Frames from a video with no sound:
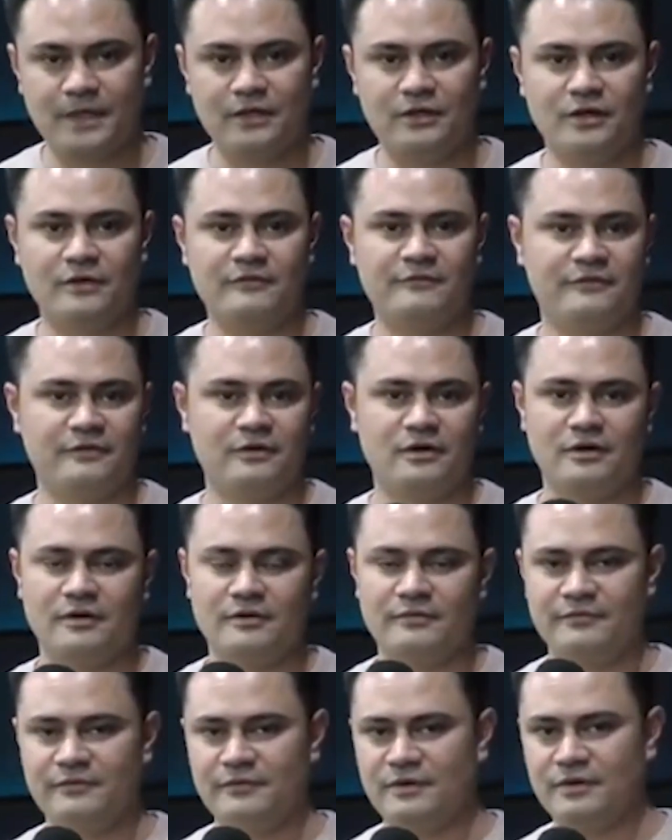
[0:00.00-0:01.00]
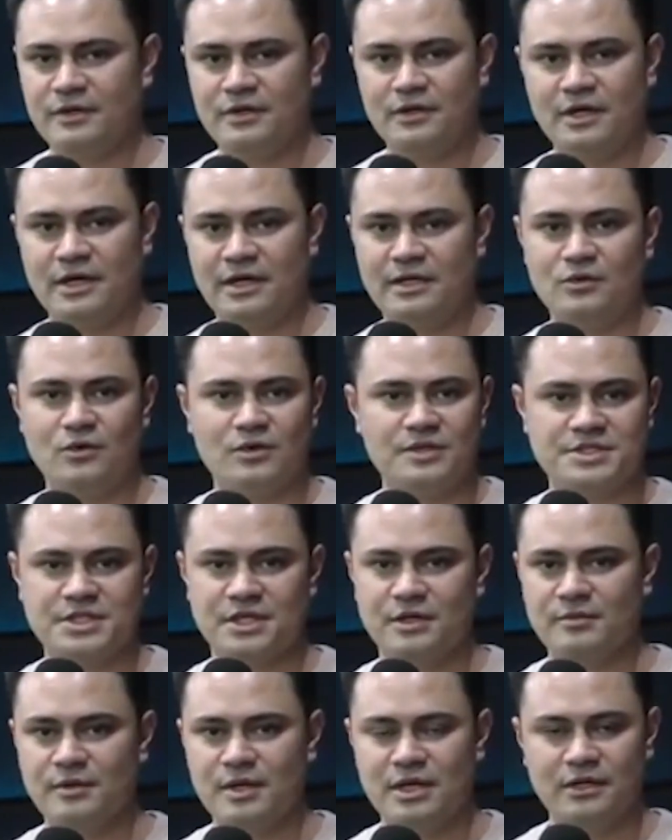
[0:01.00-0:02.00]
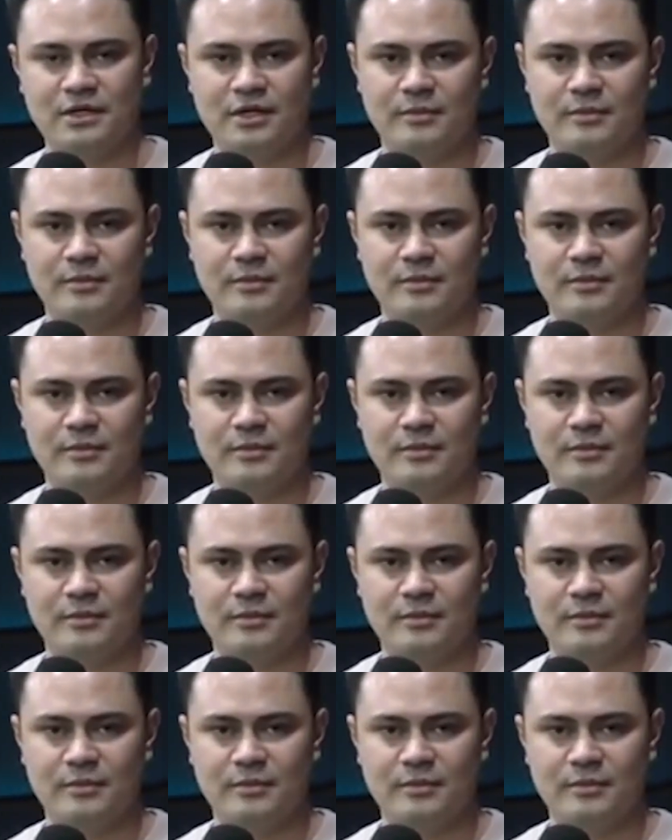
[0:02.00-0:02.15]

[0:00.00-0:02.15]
You know, and also,